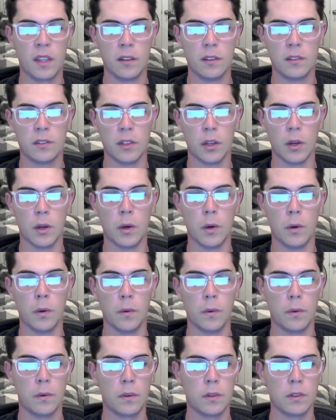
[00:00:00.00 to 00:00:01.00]

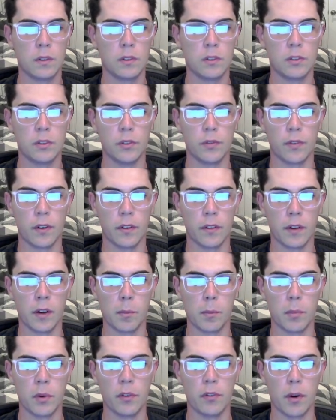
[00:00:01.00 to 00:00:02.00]
So to further
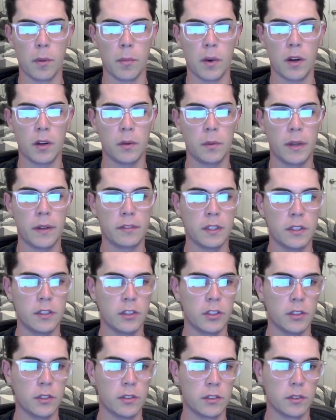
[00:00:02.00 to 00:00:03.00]
improve our model, we have to
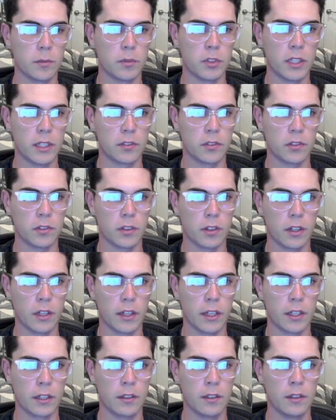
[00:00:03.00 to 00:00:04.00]
introduce some transfer
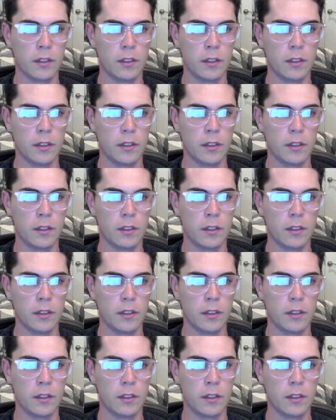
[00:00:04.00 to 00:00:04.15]
learning.